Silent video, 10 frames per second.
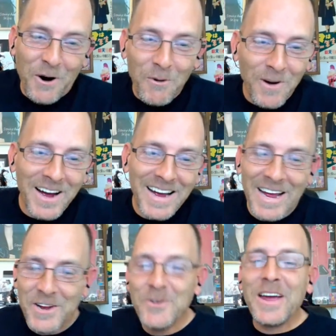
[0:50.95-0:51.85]
away
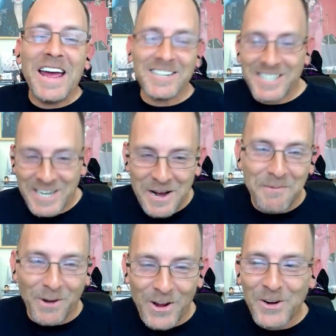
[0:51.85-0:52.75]
and you can't see up
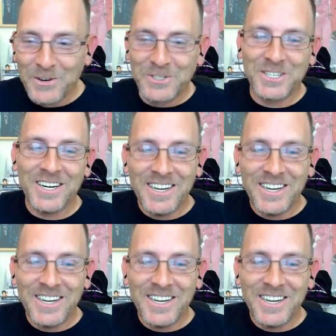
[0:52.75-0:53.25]
close.